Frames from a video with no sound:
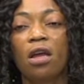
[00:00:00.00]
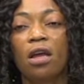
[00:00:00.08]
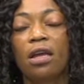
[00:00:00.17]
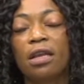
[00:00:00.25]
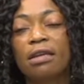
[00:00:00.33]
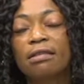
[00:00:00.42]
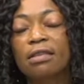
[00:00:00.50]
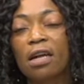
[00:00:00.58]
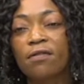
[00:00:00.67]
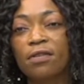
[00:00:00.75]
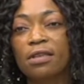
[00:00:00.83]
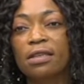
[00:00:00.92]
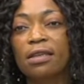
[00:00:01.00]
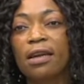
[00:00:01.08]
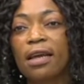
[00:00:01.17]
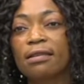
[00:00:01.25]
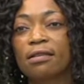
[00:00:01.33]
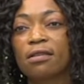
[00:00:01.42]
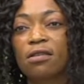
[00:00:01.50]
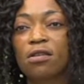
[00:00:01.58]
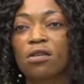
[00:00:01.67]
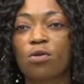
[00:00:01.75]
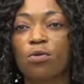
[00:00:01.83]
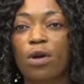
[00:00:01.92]
In the seventh
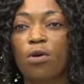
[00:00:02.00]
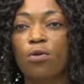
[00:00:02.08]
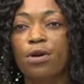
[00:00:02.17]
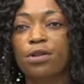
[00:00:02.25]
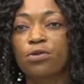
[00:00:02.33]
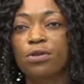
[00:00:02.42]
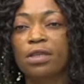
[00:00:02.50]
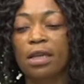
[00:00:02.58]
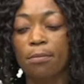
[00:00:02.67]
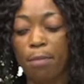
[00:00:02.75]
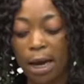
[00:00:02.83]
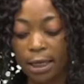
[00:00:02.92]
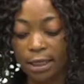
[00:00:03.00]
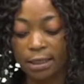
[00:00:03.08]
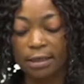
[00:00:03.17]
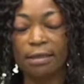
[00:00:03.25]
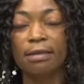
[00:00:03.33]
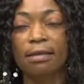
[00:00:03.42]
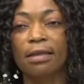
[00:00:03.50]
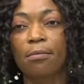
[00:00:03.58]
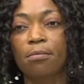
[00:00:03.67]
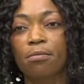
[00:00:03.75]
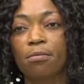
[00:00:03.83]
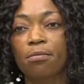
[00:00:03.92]
lesson, we are going to see the banking
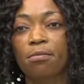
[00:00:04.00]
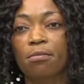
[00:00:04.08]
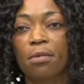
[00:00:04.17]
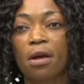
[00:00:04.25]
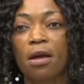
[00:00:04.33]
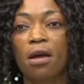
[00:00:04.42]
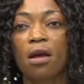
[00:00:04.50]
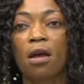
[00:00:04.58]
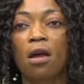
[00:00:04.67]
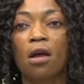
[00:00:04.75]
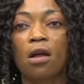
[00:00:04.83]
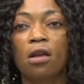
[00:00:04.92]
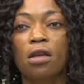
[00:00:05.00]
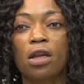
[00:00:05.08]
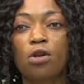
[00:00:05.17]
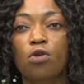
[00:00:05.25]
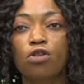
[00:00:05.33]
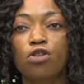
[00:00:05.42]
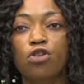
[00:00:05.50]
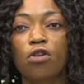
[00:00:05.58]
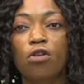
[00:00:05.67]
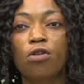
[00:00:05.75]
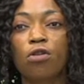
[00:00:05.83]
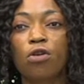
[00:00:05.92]
system. The
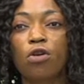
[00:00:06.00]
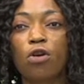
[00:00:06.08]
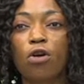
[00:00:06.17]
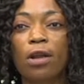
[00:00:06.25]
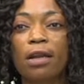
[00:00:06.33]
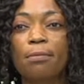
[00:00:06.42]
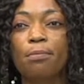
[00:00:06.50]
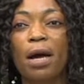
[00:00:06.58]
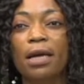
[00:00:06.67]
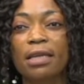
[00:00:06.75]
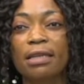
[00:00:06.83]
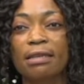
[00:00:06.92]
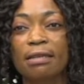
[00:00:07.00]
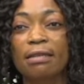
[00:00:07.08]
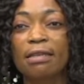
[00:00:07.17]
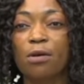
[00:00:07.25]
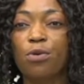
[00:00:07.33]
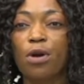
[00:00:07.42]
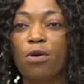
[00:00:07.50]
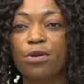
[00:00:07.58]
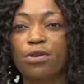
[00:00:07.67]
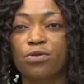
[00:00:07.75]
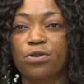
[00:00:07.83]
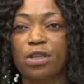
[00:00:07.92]
notion under the banking system, we are
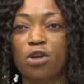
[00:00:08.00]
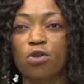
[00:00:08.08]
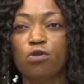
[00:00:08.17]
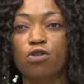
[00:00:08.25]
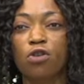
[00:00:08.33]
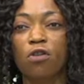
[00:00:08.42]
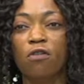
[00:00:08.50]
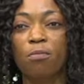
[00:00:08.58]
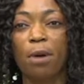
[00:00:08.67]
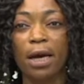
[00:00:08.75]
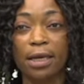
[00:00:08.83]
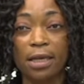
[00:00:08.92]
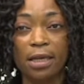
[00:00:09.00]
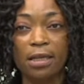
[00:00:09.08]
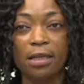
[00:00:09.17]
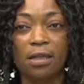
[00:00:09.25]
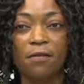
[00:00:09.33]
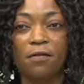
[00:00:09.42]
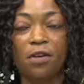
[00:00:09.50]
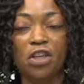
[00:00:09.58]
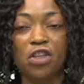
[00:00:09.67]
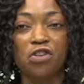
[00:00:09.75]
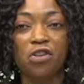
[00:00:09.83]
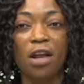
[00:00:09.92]
going to see the notion of banking,
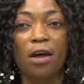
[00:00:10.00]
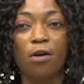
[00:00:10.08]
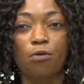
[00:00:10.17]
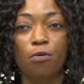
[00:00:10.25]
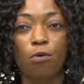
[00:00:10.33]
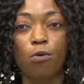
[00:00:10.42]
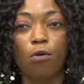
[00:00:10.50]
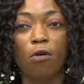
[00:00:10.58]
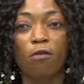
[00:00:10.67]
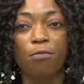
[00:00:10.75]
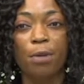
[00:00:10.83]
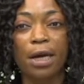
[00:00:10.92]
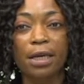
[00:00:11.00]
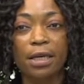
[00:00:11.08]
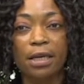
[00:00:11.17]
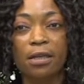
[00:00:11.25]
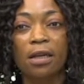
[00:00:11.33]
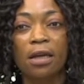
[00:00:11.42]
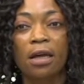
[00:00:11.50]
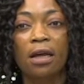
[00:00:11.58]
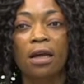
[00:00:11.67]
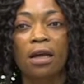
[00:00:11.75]
definition and rule of banking,